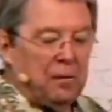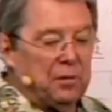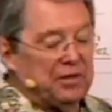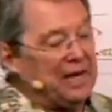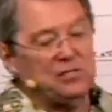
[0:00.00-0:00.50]

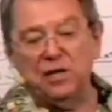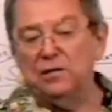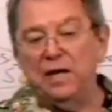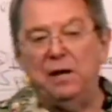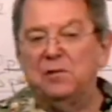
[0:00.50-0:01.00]
But they
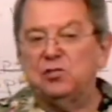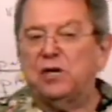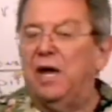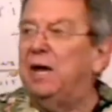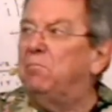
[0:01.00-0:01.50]
said demons
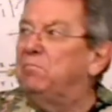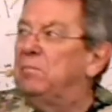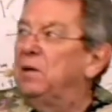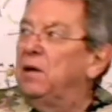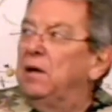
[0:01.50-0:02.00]
came
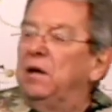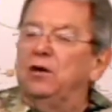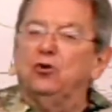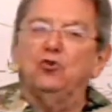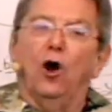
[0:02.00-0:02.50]

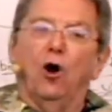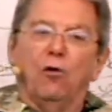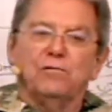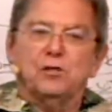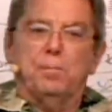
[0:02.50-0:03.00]
in
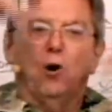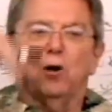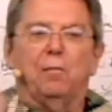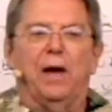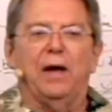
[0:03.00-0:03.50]
droves upon
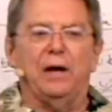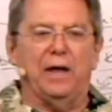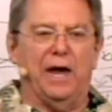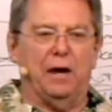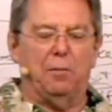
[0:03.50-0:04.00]
a man, and
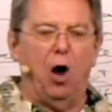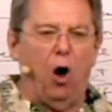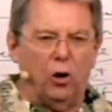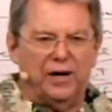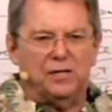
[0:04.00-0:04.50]
he had them
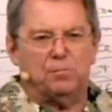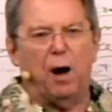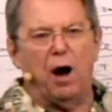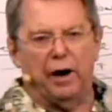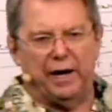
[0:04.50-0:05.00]
all in his
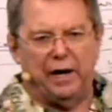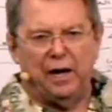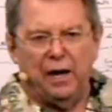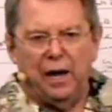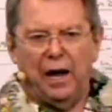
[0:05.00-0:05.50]
body,
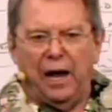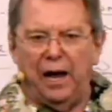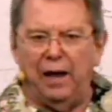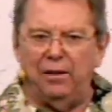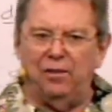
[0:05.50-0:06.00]

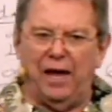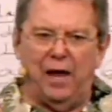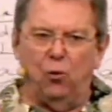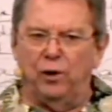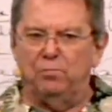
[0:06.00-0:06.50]
and
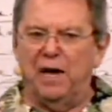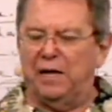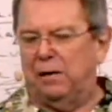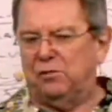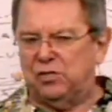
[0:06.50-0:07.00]
they would
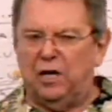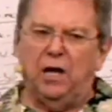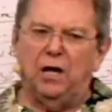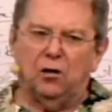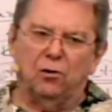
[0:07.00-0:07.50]
make him
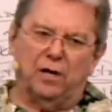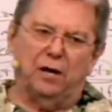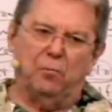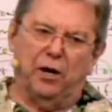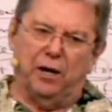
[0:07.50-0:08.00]
sick, or
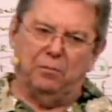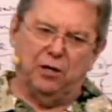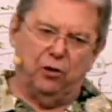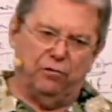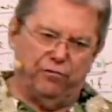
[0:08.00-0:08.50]
they'd bring him to
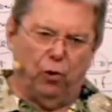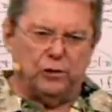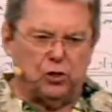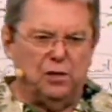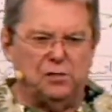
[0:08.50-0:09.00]
good
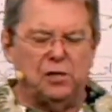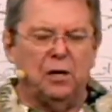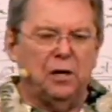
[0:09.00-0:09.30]
fortunes.